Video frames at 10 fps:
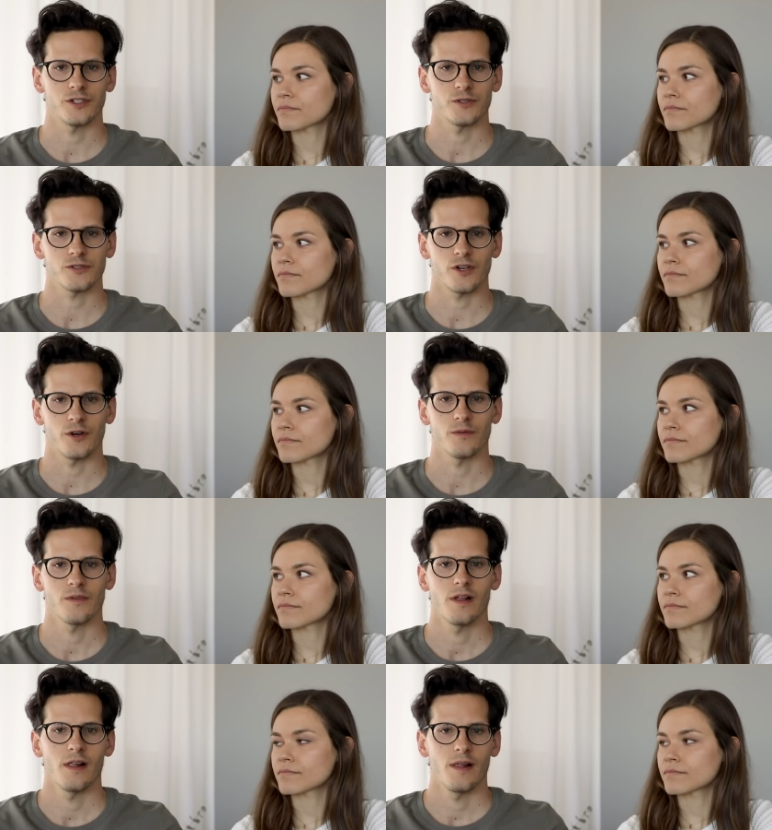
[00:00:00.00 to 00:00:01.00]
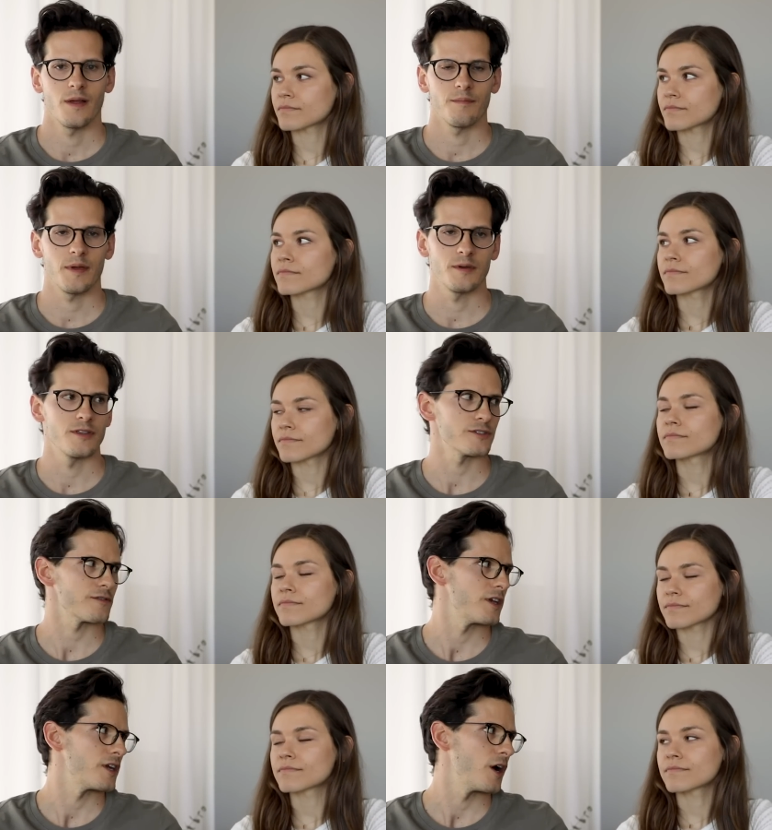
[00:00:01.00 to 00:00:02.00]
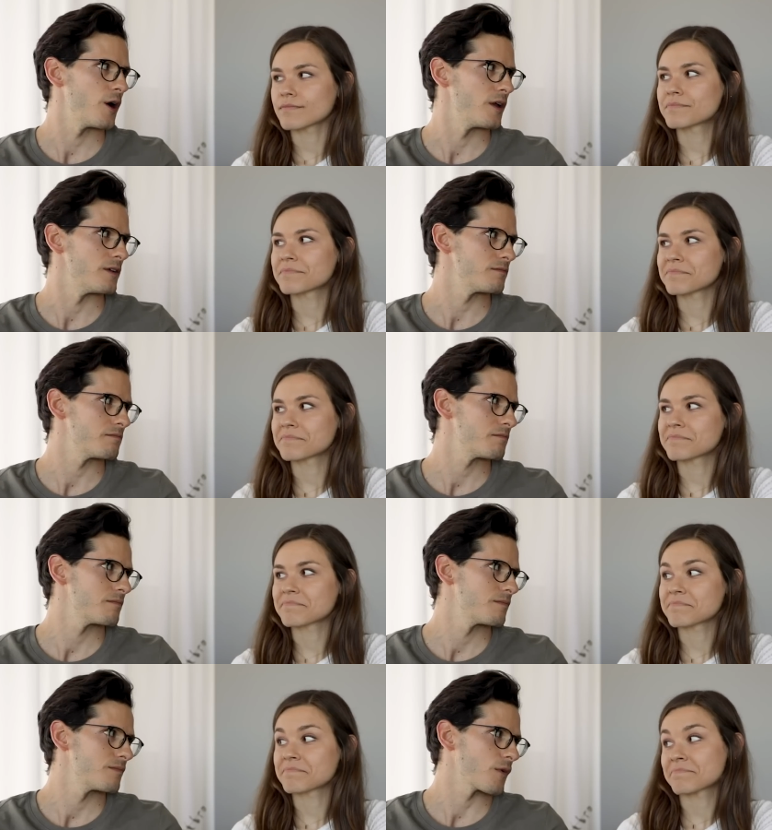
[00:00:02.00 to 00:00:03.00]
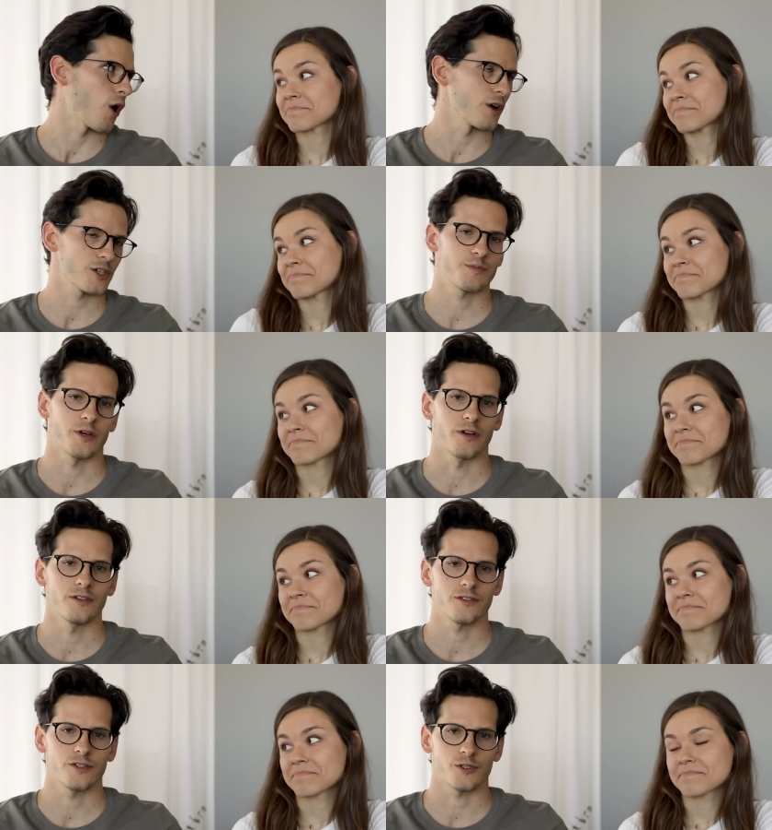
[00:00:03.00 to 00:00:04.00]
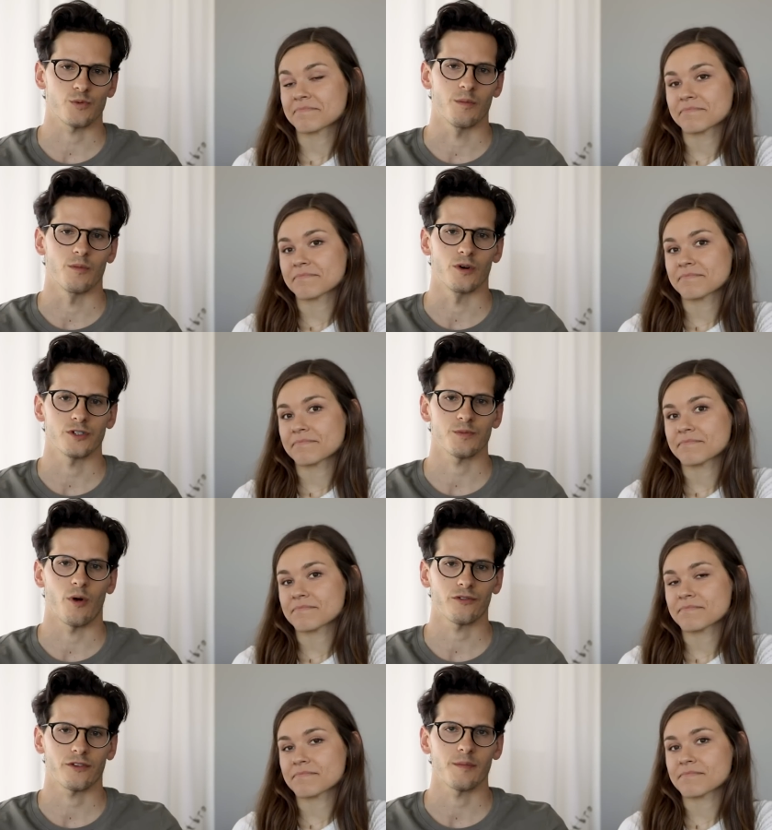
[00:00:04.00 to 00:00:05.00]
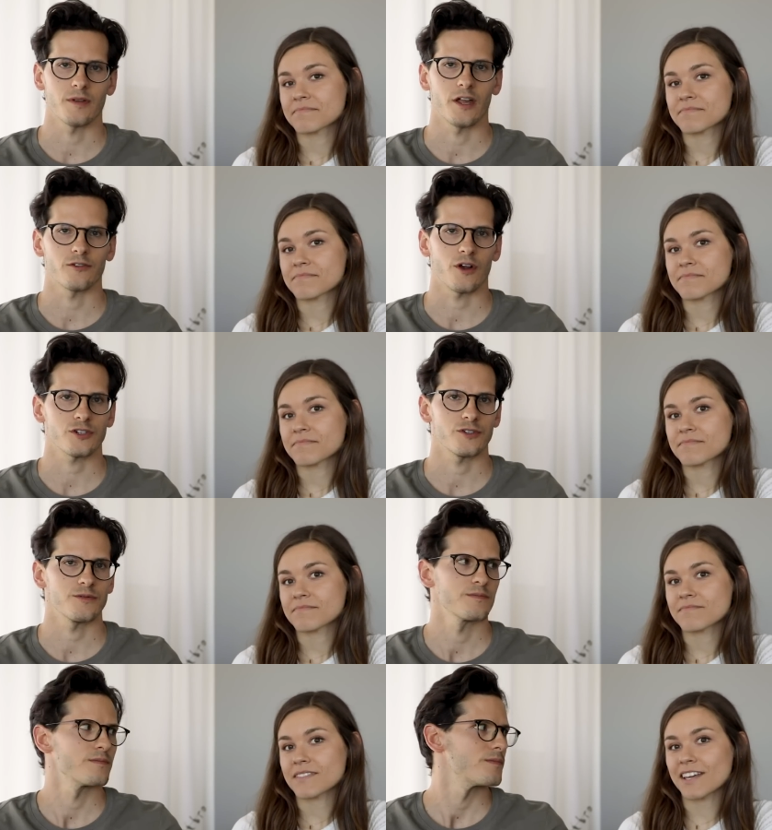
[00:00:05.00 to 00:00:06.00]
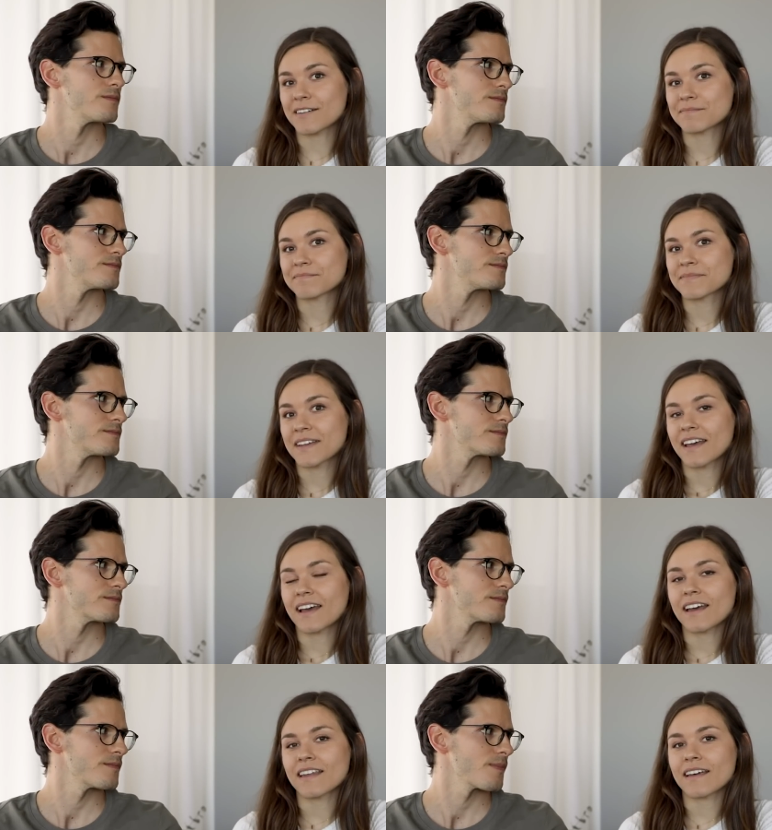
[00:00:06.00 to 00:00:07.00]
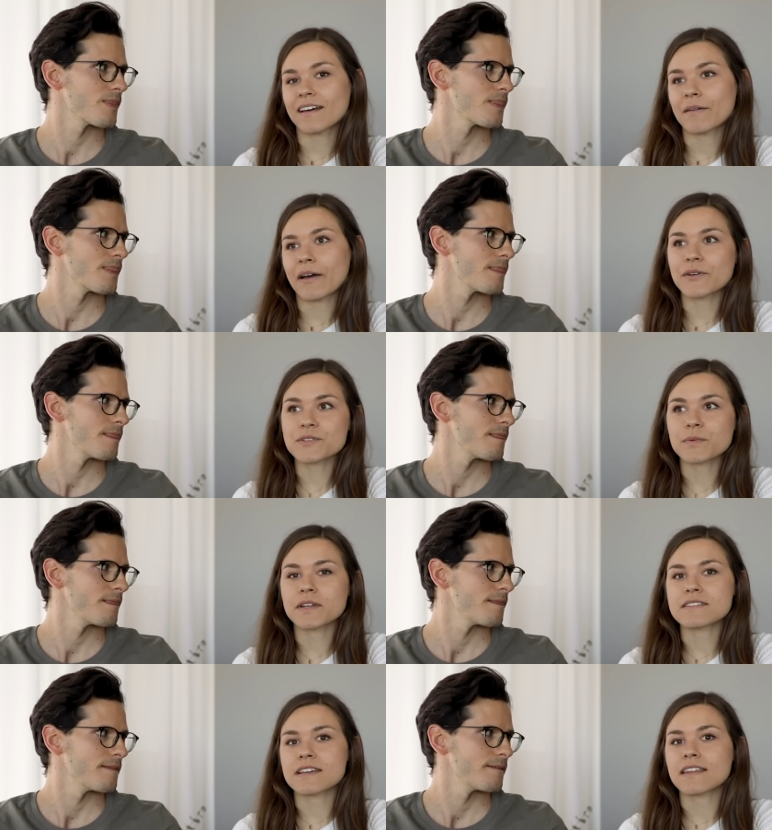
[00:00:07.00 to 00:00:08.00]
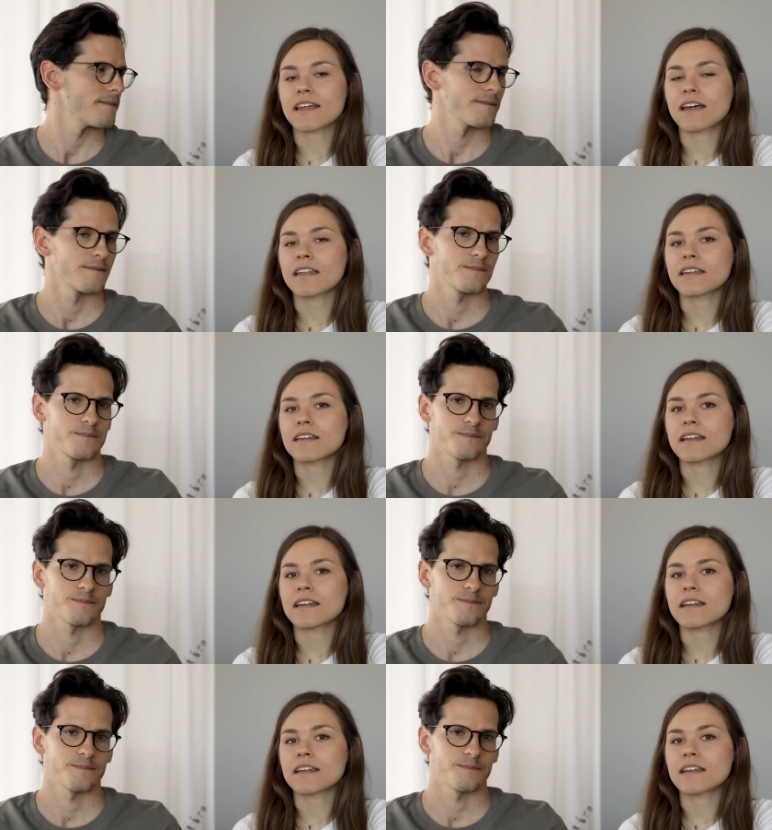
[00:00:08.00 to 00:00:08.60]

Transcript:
Speaker 1: do. So maybe this video and our experience is just one more small step in that direction.
Speaker 2: Yeah. And uh, I also want to say that